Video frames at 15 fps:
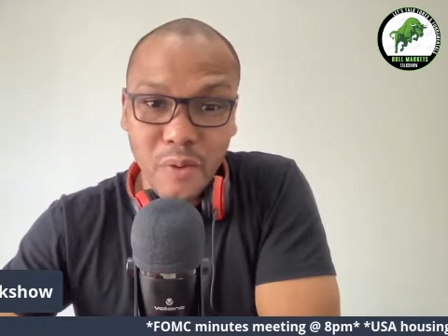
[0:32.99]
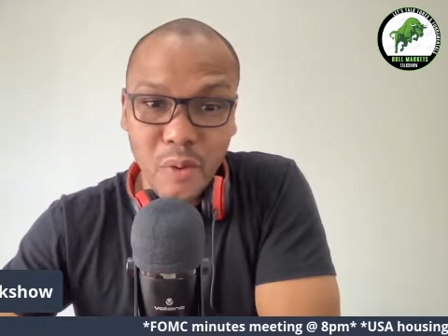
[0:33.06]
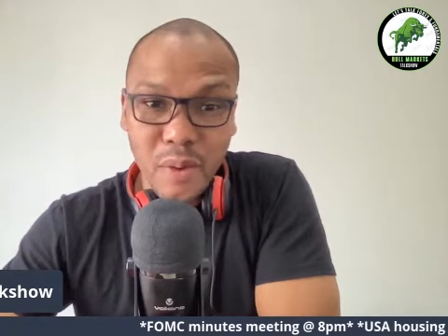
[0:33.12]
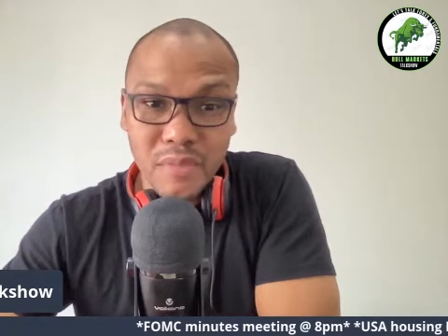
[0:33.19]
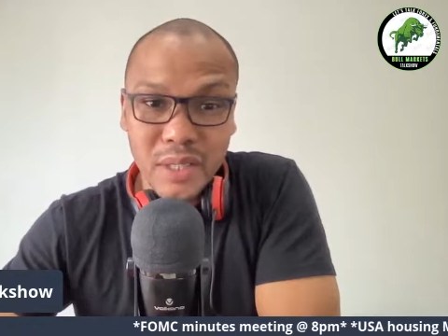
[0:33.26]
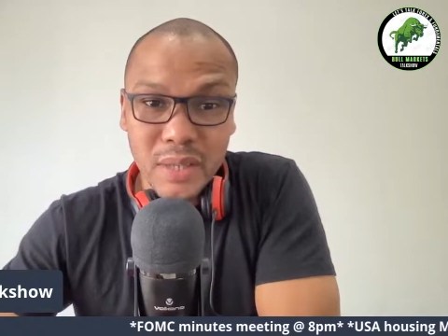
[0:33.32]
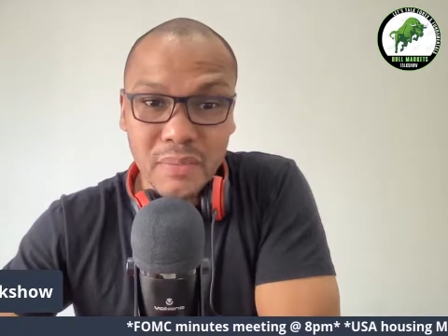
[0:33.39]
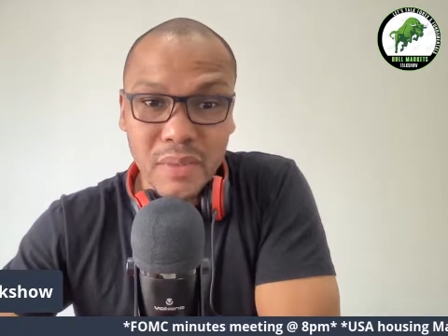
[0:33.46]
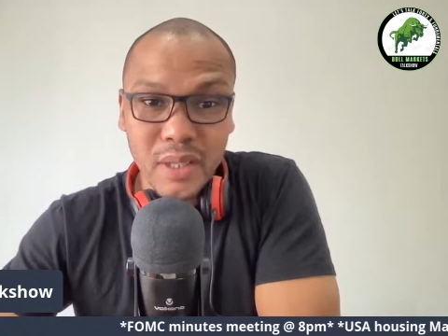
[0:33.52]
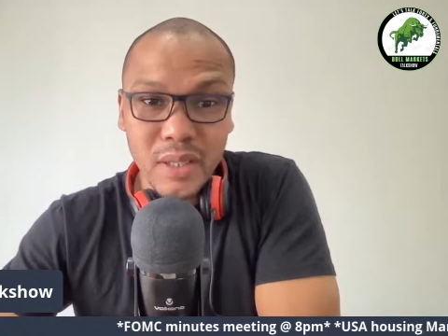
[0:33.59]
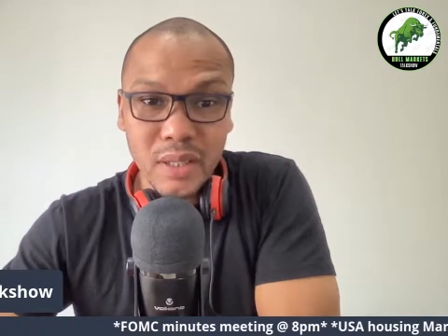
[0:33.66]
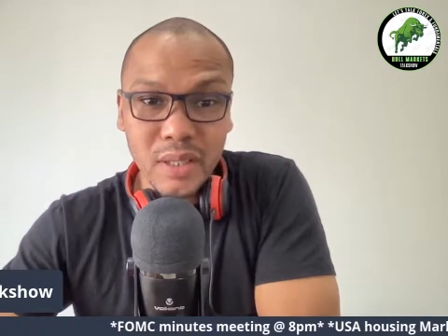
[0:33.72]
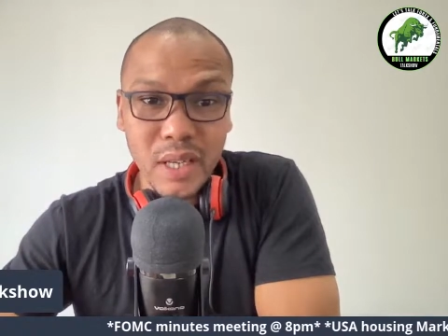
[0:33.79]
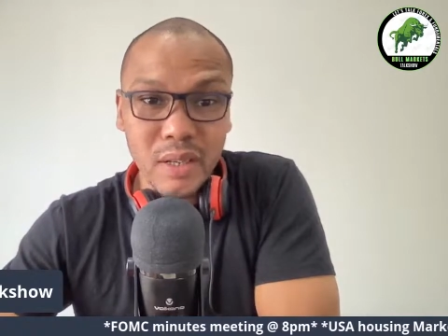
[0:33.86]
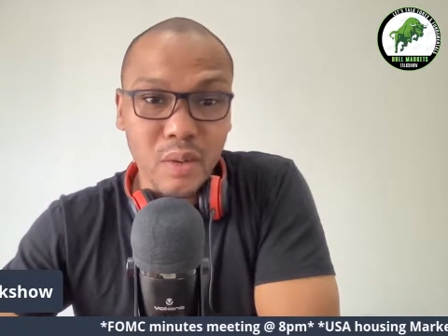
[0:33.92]
FOMC
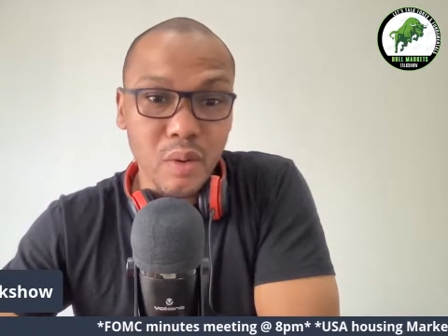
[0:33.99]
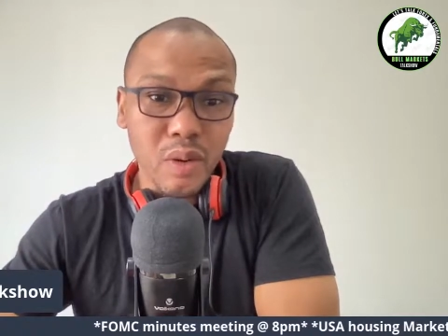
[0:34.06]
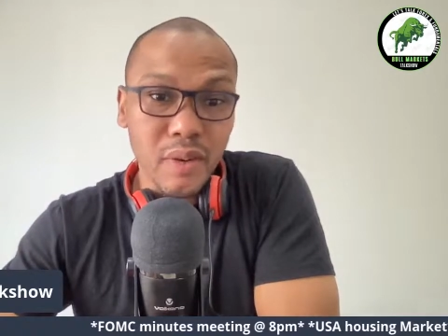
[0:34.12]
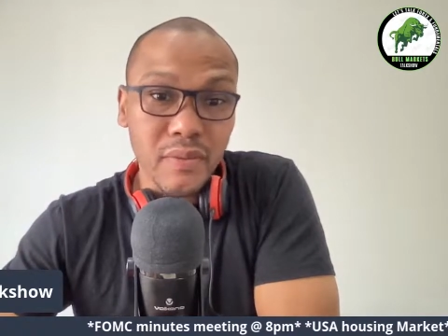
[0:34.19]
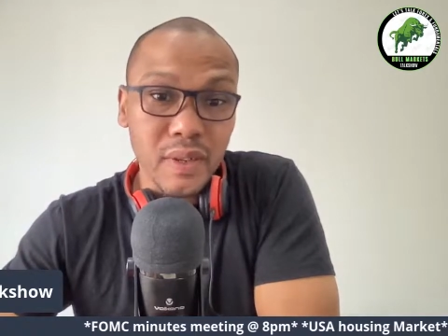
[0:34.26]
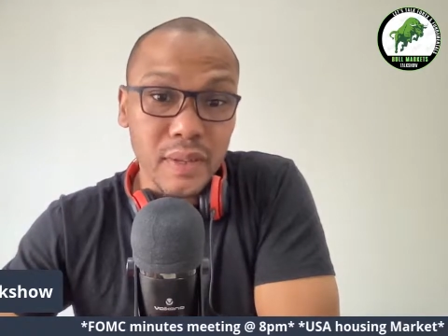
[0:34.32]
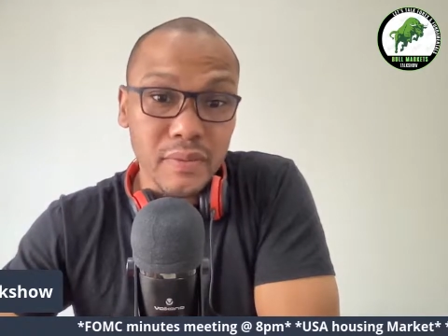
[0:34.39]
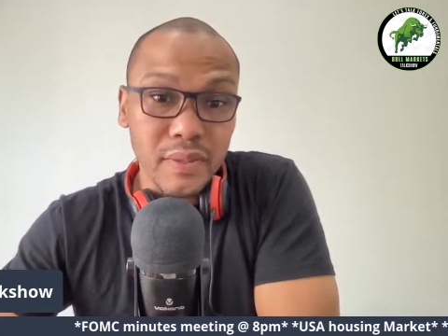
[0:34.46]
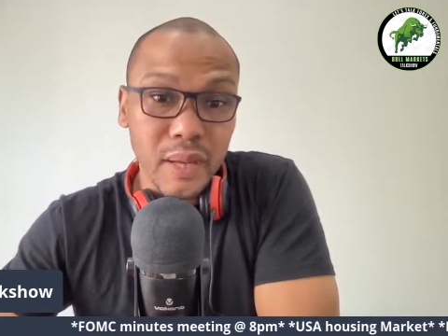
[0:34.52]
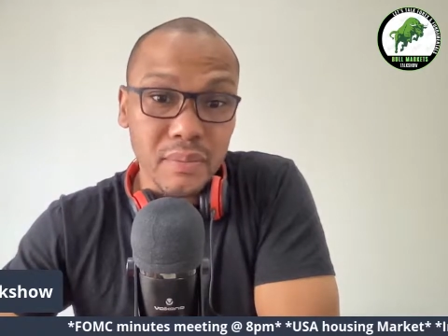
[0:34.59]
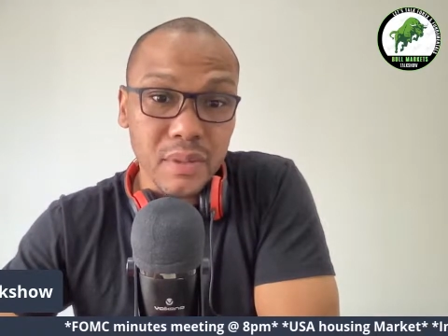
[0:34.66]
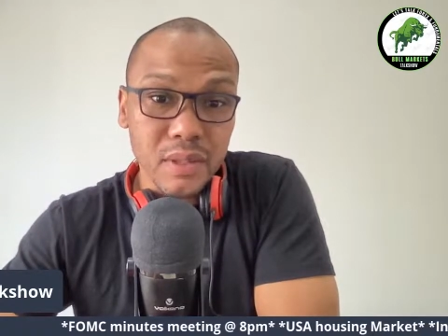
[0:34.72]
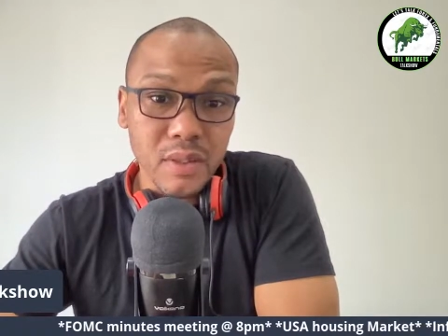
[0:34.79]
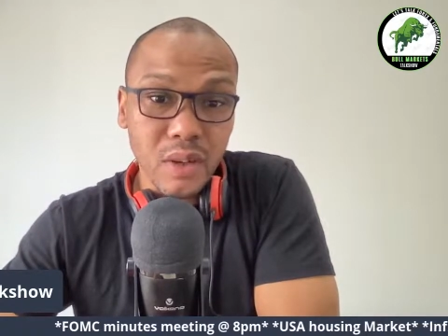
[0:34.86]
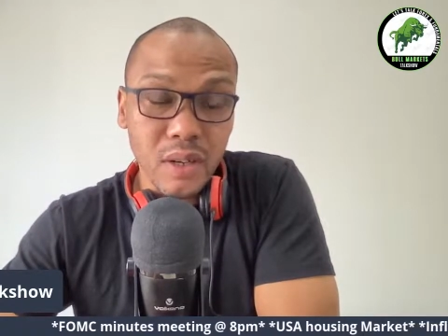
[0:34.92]
meeting that could have lifted
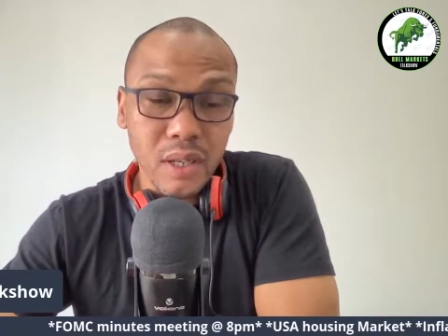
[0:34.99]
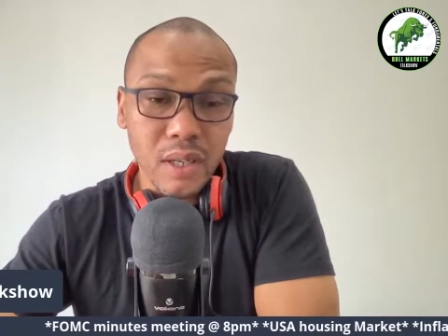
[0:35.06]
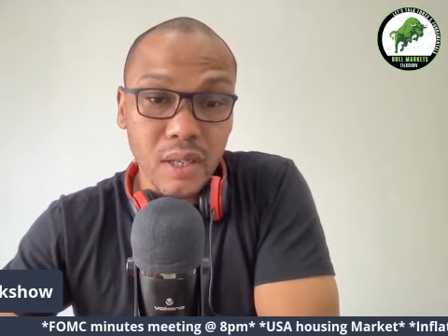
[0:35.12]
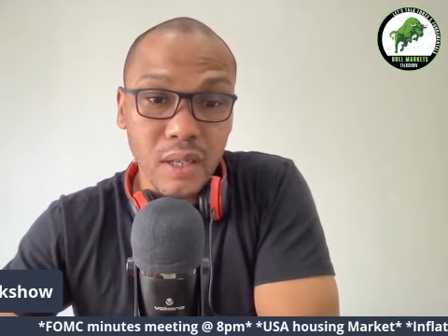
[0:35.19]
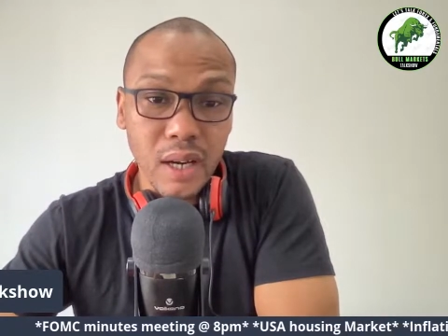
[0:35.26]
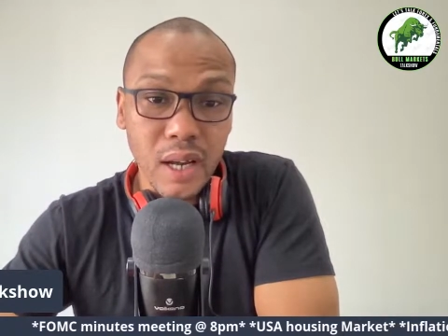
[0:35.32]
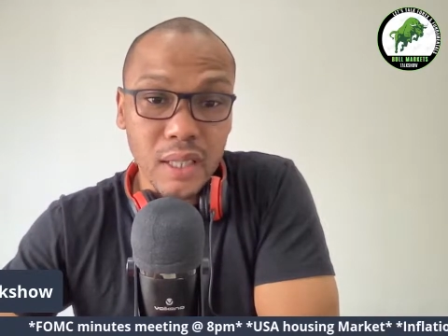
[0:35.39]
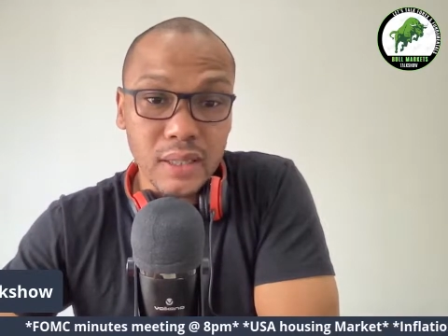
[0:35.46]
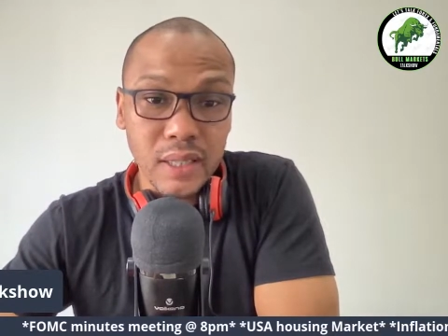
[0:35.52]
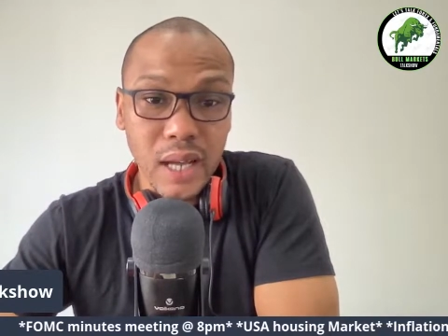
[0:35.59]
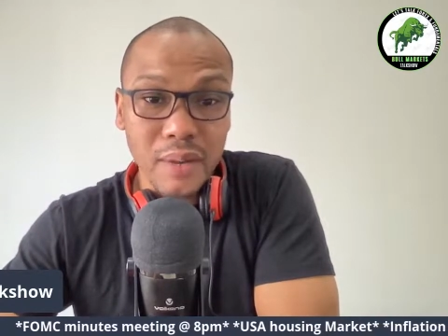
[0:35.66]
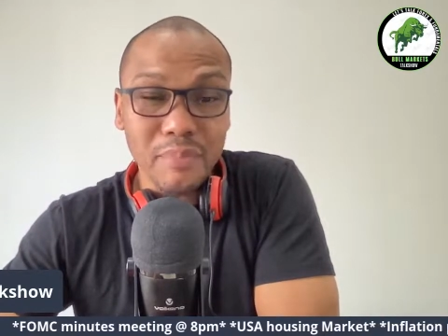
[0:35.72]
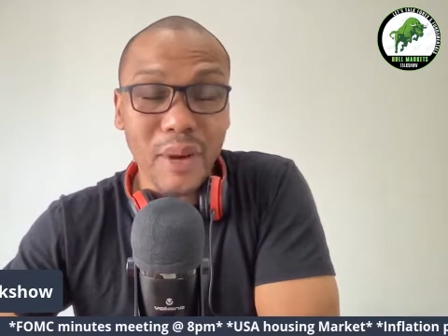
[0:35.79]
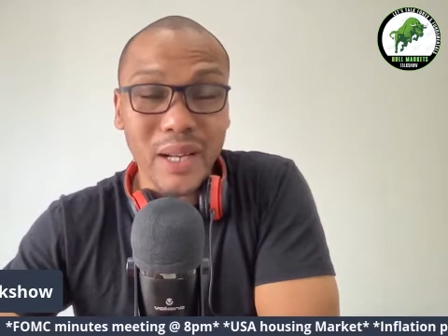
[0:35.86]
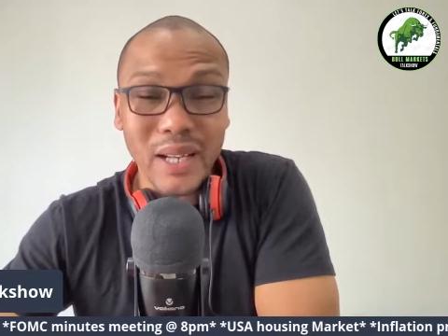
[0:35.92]
up the dollar last
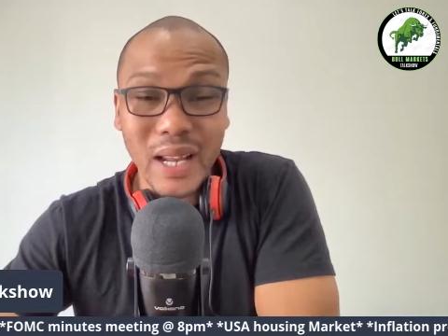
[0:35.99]
night?